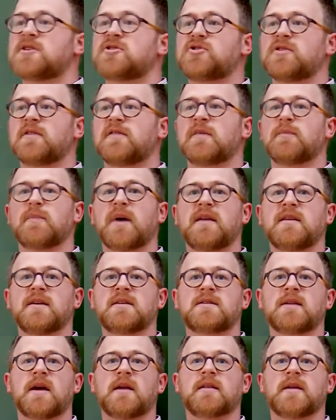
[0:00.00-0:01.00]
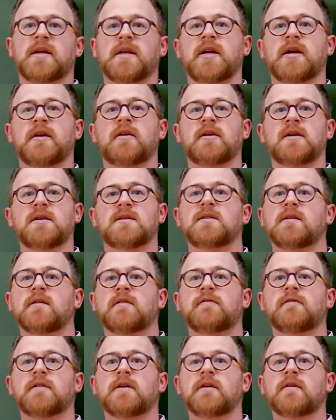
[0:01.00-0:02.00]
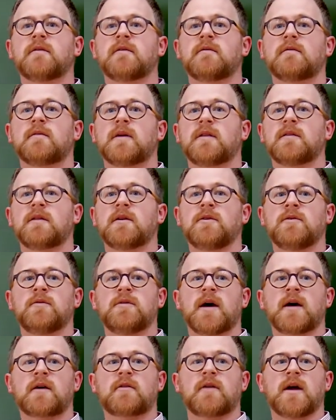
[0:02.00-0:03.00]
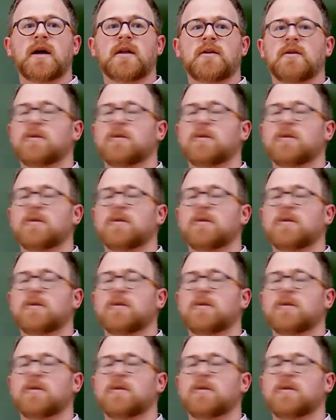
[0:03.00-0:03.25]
is driven by these nonlinearities in the flow, right? The U dot grad